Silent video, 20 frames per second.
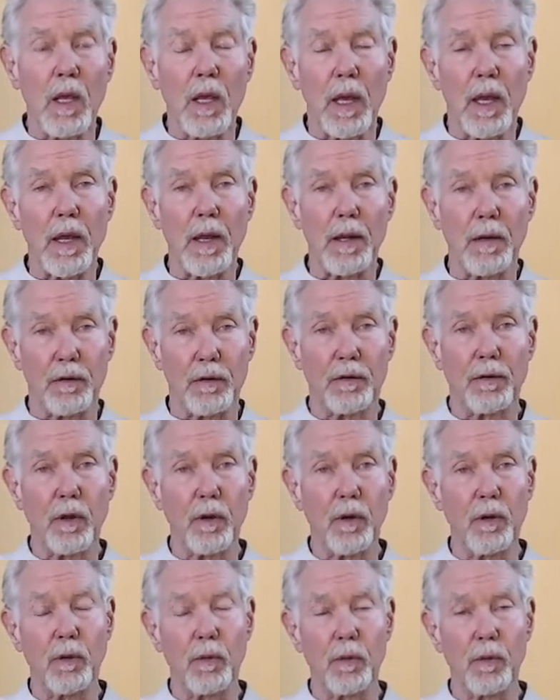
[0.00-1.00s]
And
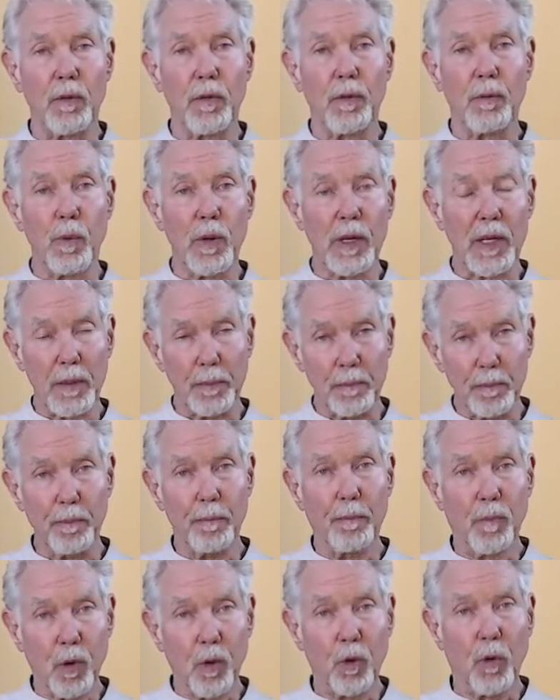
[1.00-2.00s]
so we get
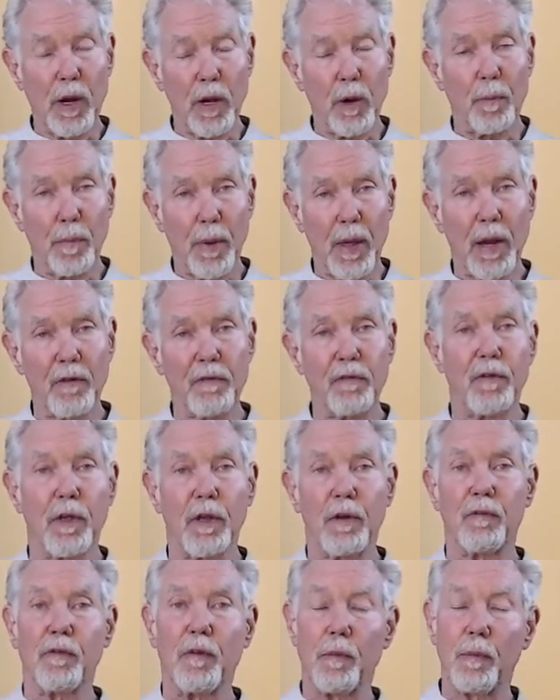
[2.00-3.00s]
greater
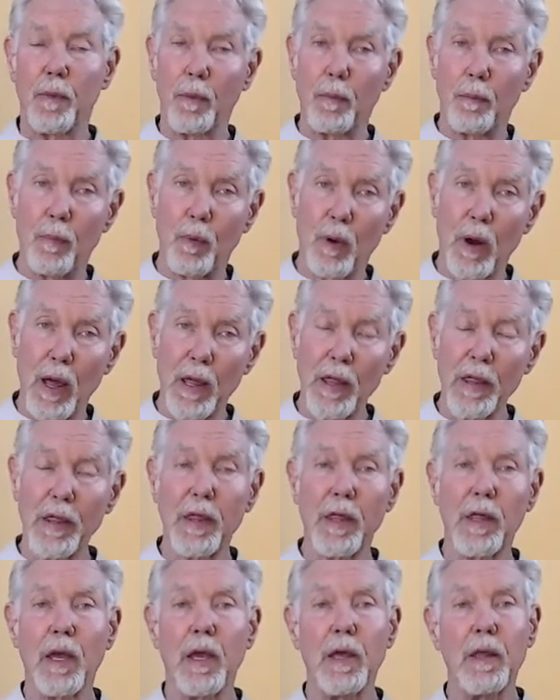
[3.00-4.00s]
benefit from the
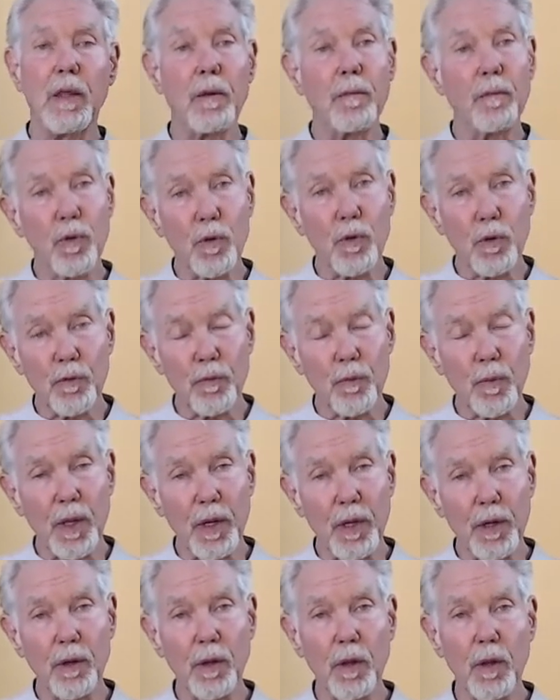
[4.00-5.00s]
breath and the
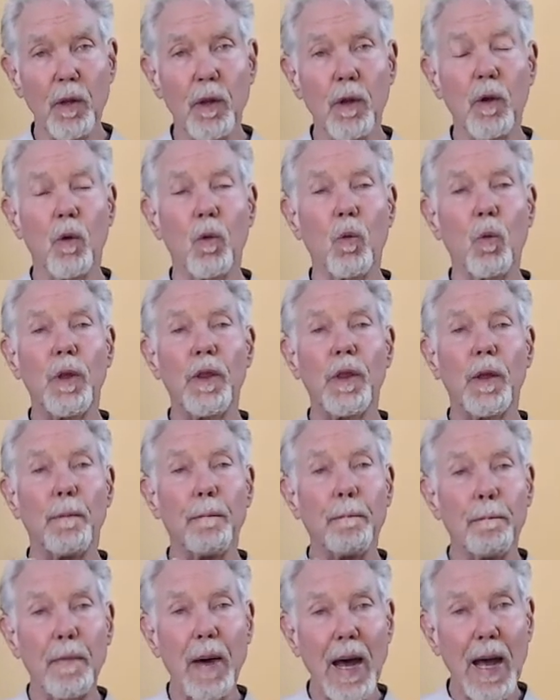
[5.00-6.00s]
movement when the
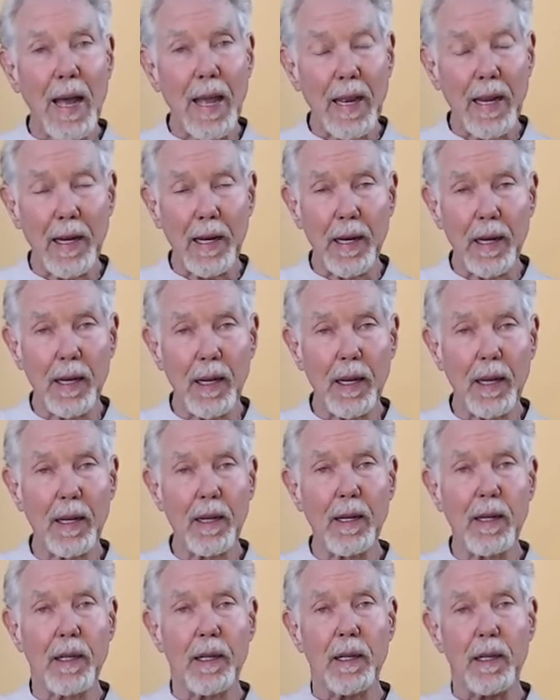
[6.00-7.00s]
mind
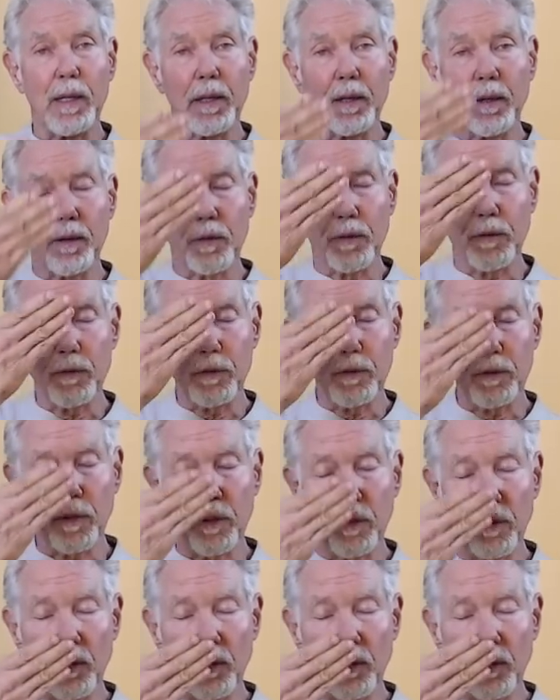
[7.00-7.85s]
is